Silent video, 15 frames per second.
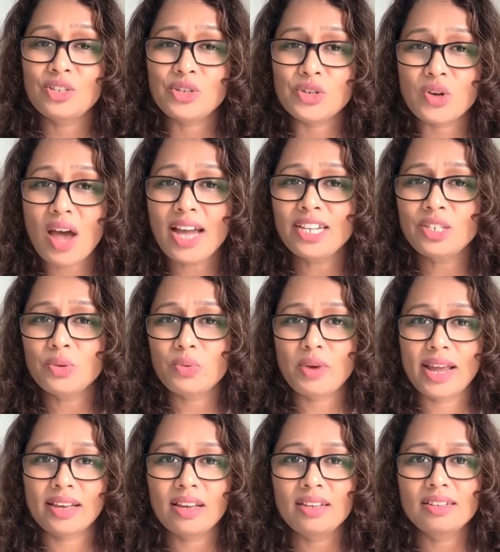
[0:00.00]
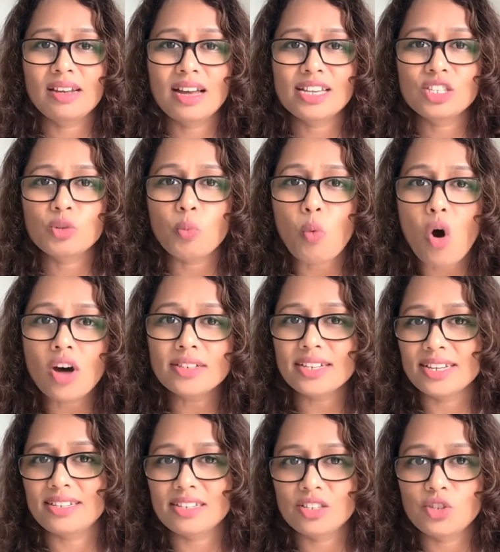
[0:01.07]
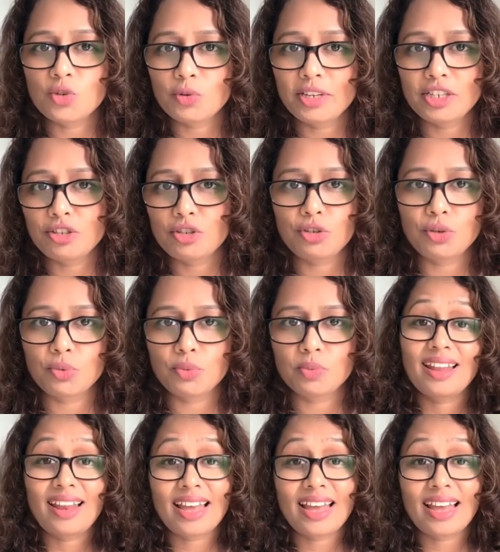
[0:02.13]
try to recognize what it is doing to you.